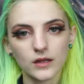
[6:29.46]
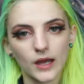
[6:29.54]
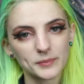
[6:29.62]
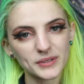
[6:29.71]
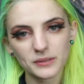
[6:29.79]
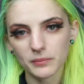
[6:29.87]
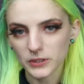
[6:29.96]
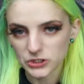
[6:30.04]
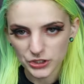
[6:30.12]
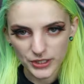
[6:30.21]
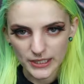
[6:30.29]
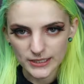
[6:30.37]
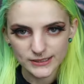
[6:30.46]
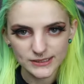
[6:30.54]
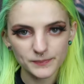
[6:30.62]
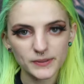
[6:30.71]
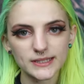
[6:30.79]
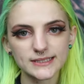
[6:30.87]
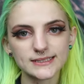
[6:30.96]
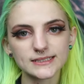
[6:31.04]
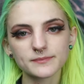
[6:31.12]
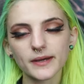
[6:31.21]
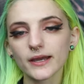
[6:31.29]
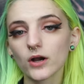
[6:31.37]
I'm going to butcher this, but this
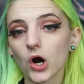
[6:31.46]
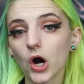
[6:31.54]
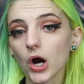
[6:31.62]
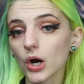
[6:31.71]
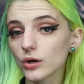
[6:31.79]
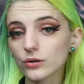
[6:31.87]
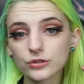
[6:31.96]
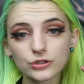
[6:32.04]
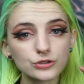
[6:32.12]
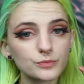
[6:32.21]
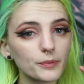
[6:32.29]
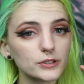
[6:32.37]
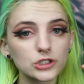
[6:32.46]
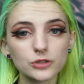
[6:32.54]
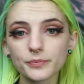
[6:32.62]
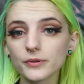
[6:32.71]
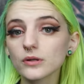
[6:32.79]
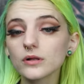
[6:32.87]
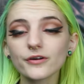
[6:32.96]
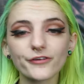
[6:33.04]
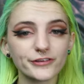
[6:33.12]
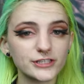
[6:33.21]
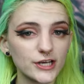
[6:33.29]
is my Argbutchabuddle